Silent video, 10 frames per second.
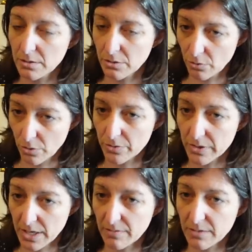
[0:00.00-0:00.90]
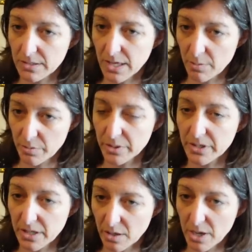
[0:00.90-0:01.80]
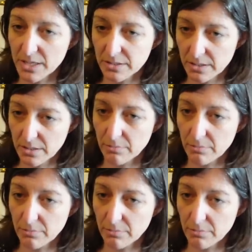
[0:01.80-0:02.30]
grow the Navy's capability, capacity,